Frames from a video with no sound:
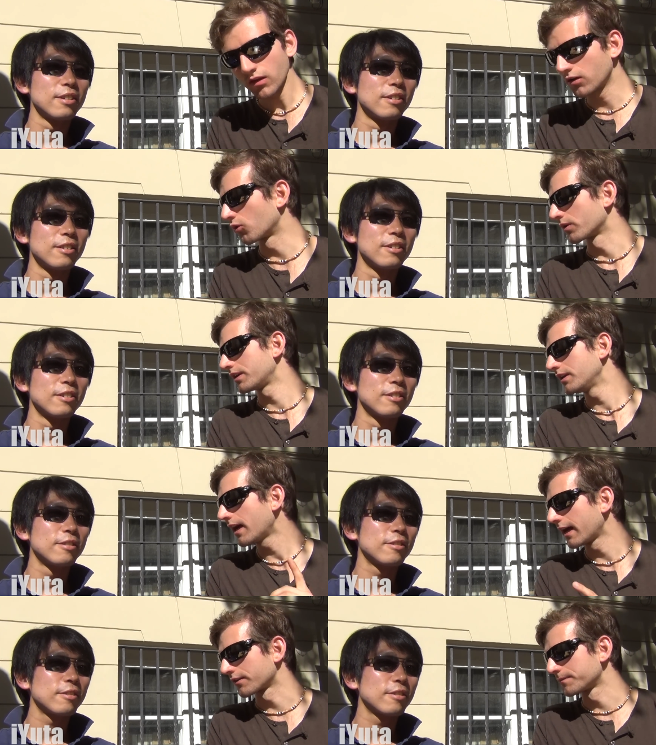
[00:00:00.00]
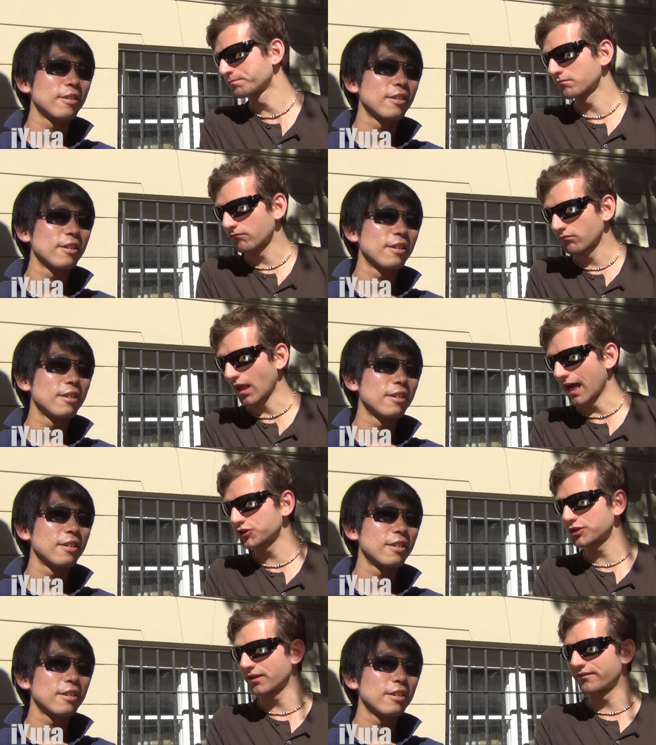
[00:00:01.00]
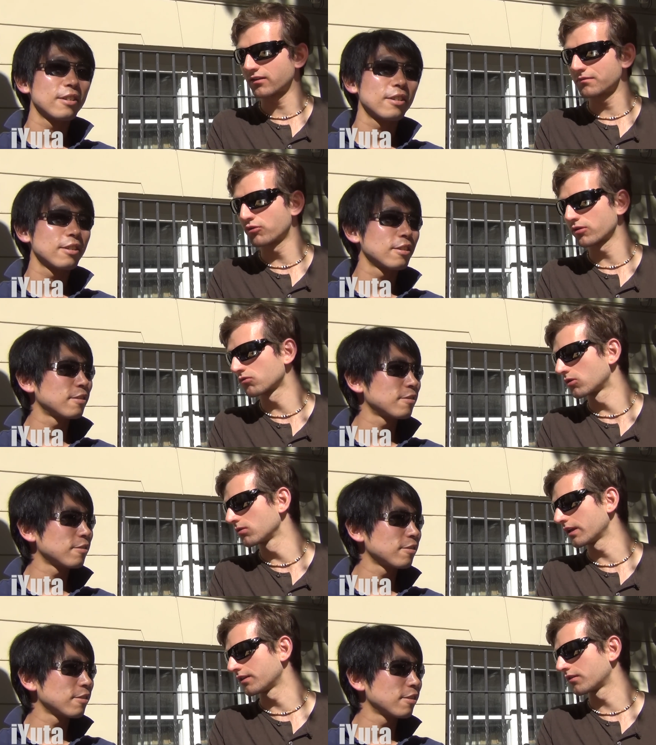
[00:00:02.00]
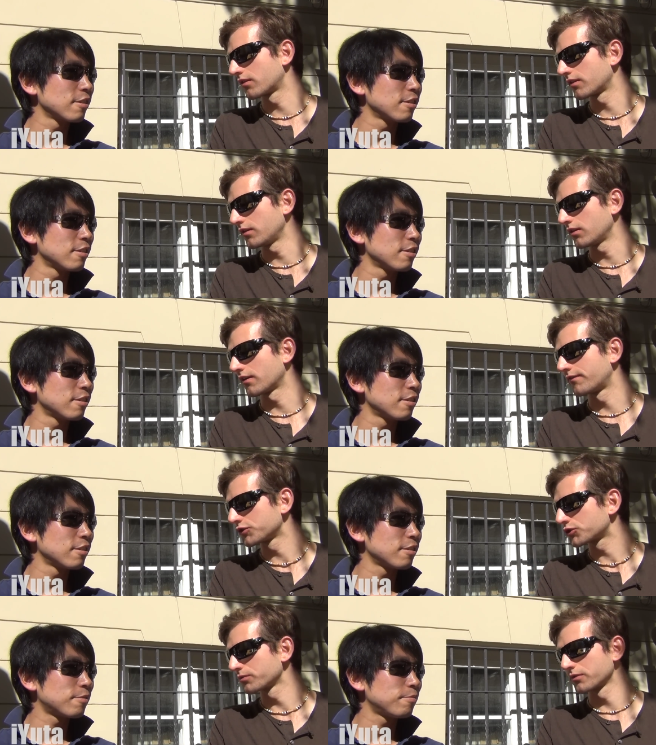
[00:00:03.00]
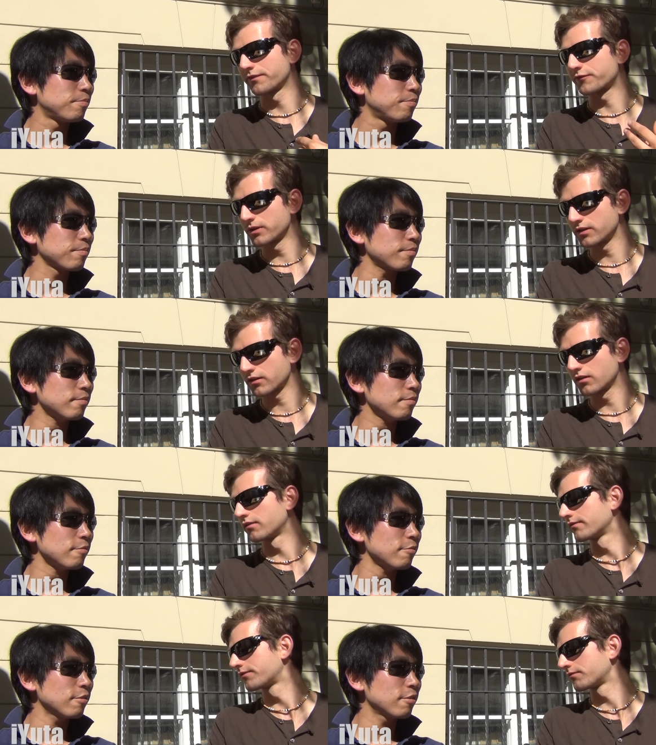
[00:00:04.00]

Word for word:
Speaker 1: Oh, he had actually a very important role in the eventual freeing of